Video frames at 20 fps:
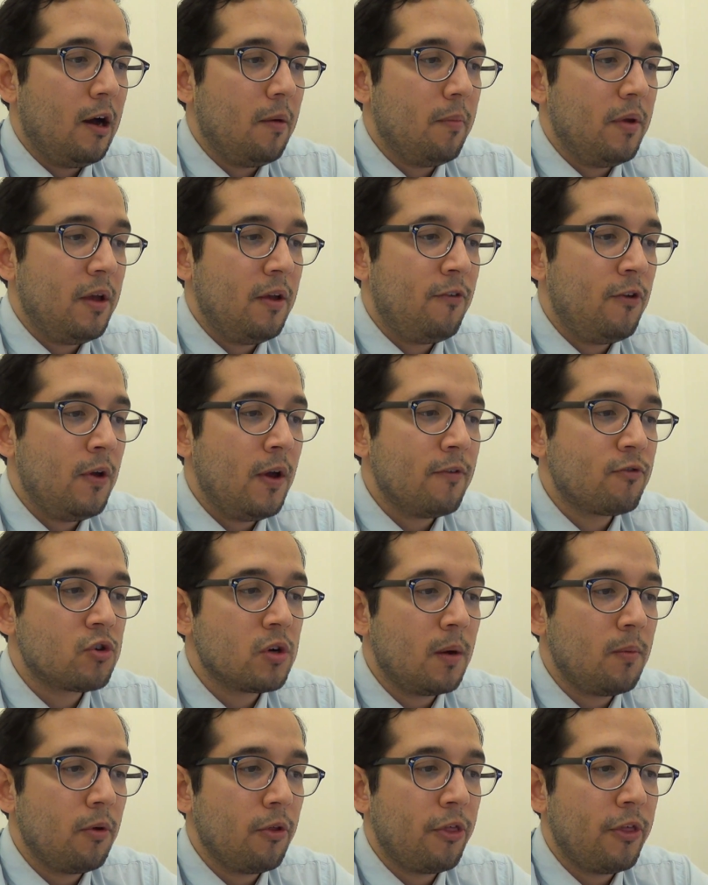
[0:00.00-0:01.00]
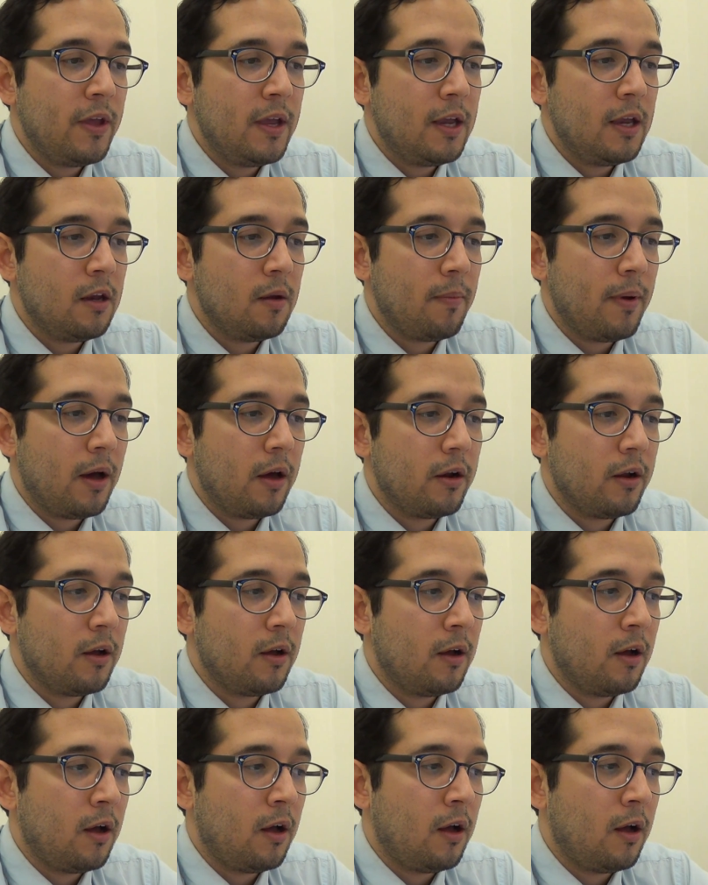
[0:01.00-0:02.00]
If you have trouble thinking about
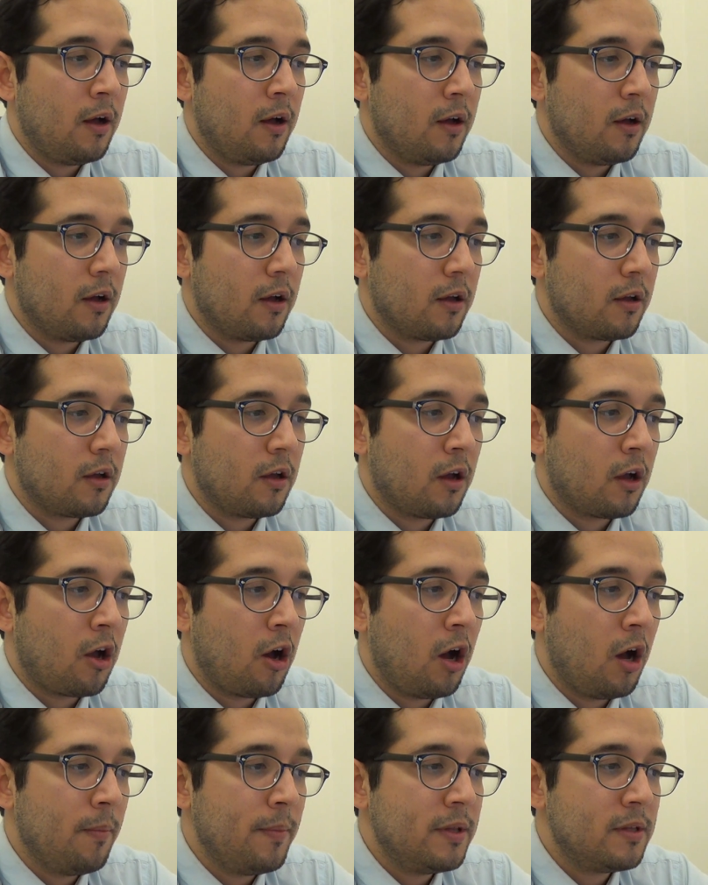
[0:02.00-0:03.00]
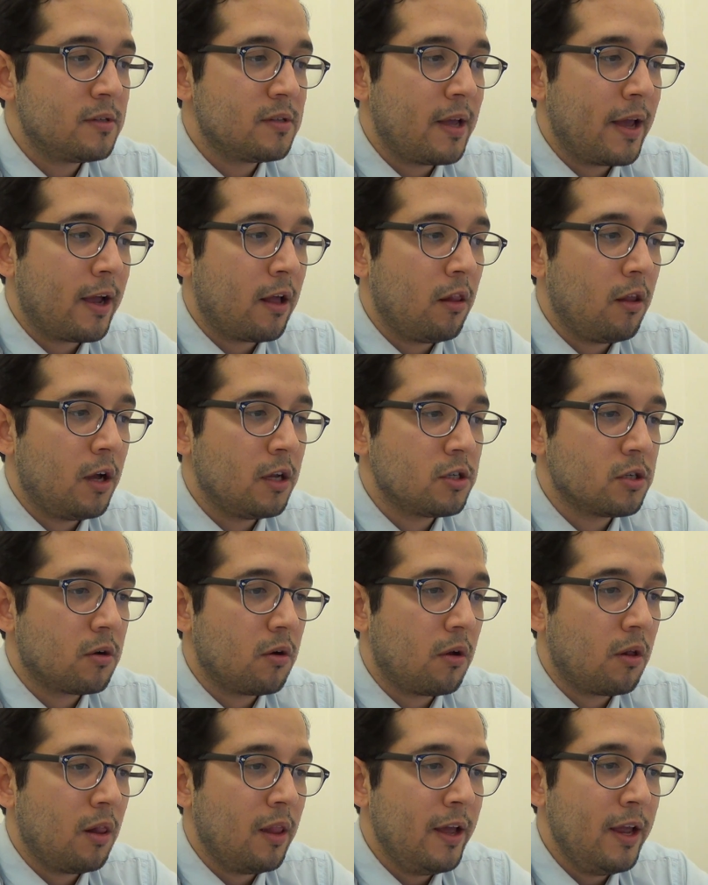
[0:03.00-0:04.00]
a common psychological
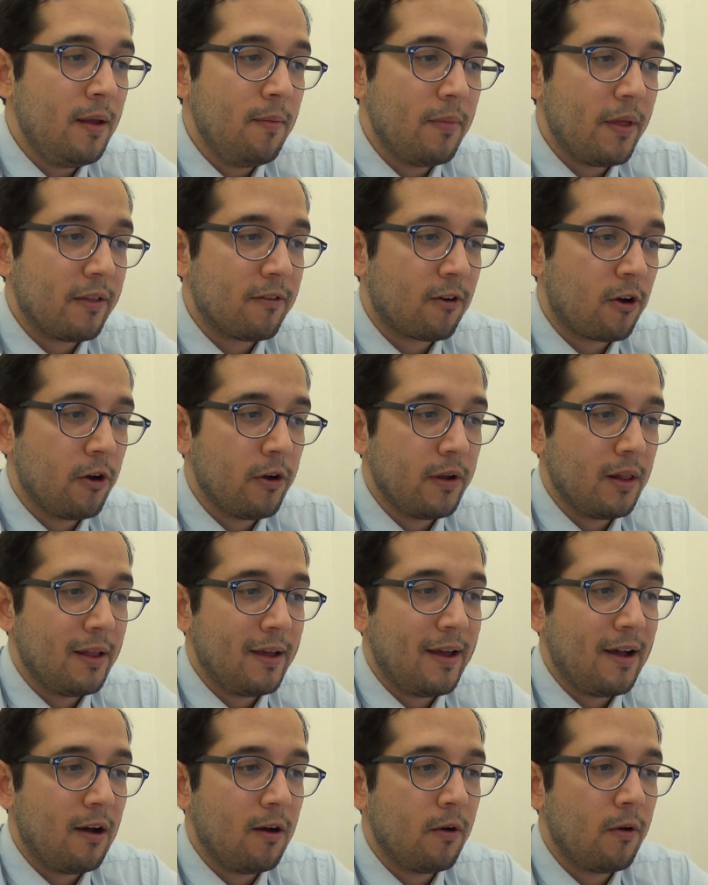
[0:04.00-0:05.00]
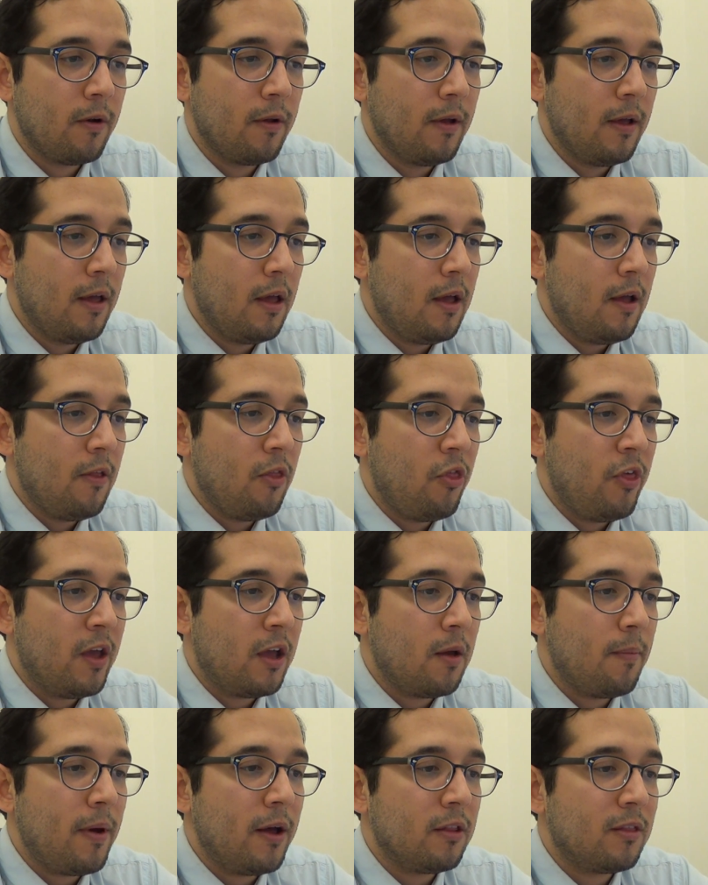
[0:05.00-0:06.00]
claim that's currently out,
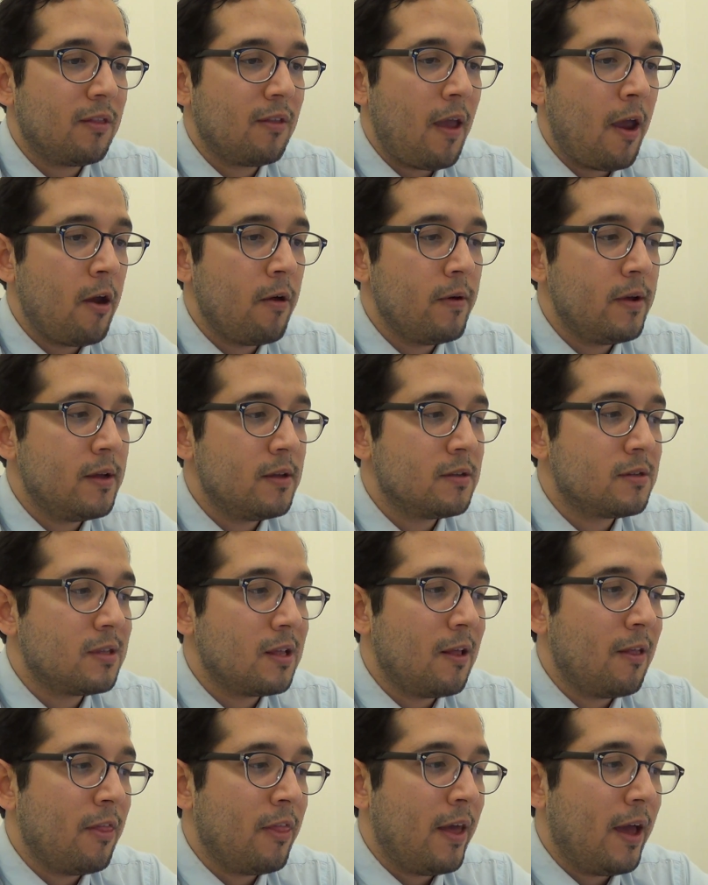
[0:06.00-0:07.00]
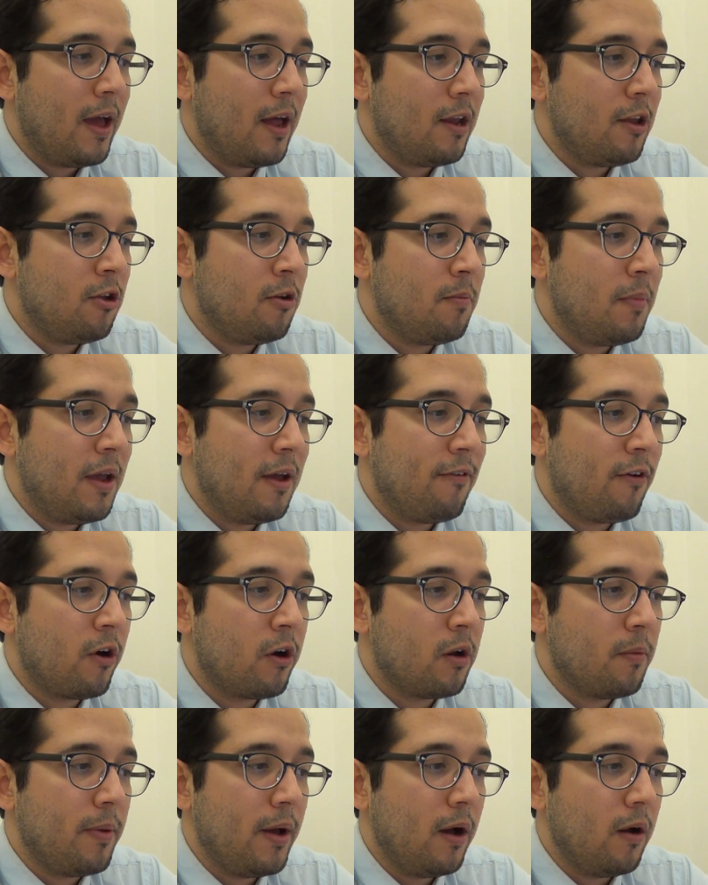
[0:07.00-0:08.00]
think about areas that you may have
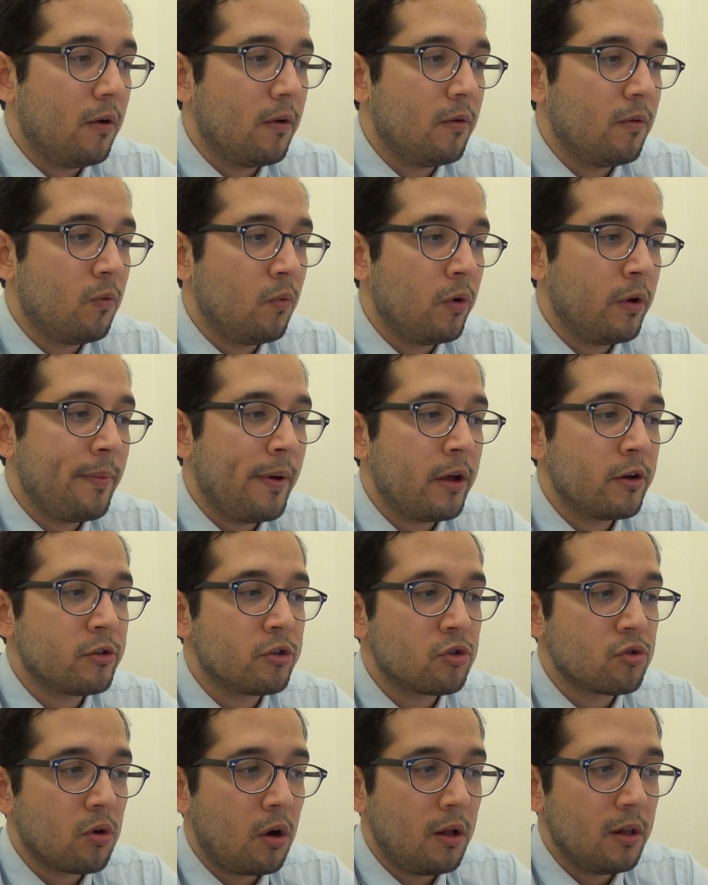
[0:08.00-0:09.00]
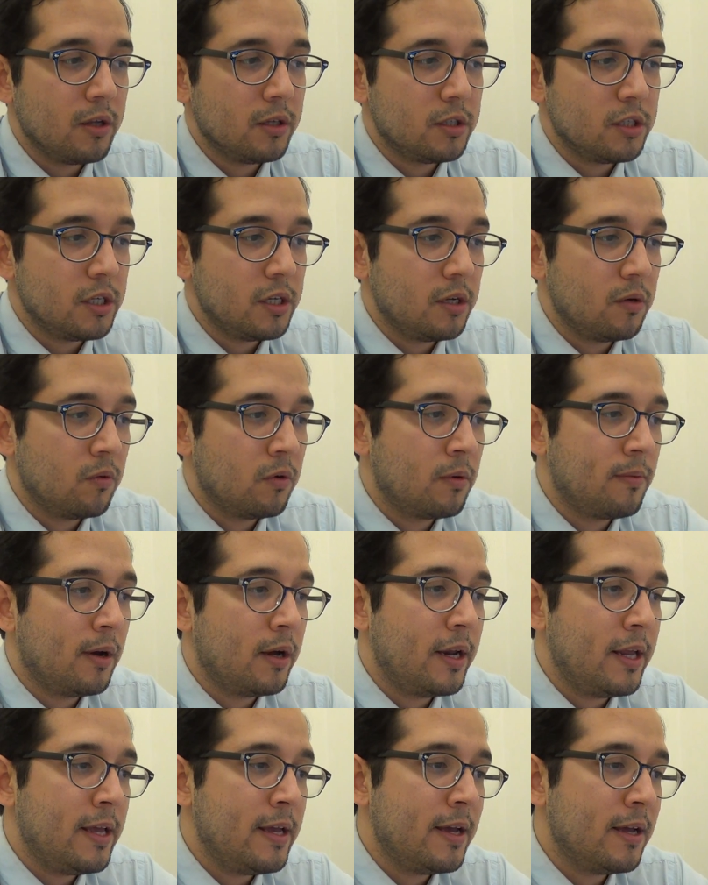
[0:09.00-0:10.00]
heard about. What about astrology? What
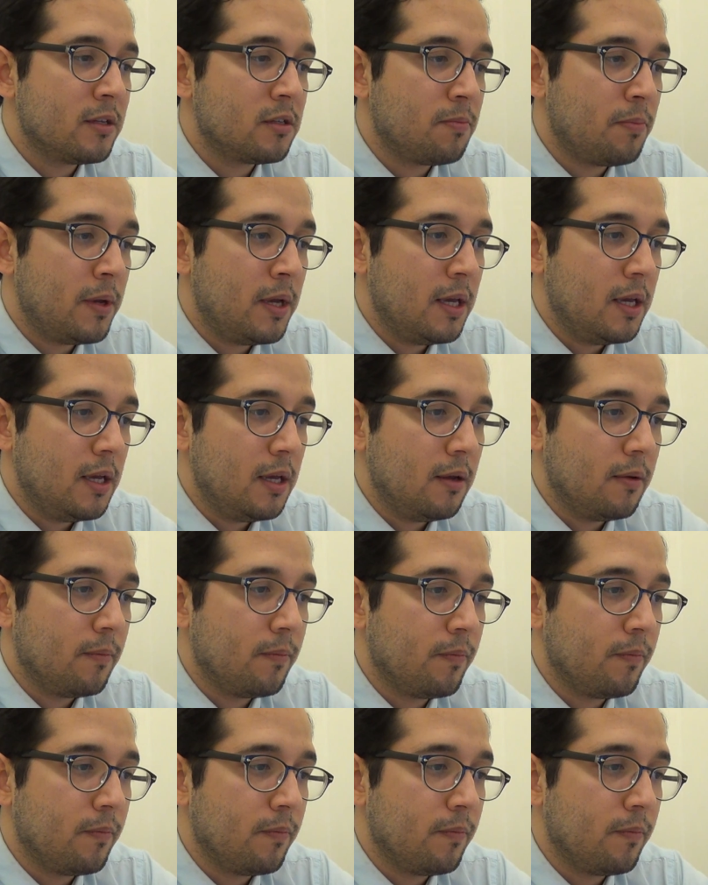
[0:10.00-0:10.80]
about ESP?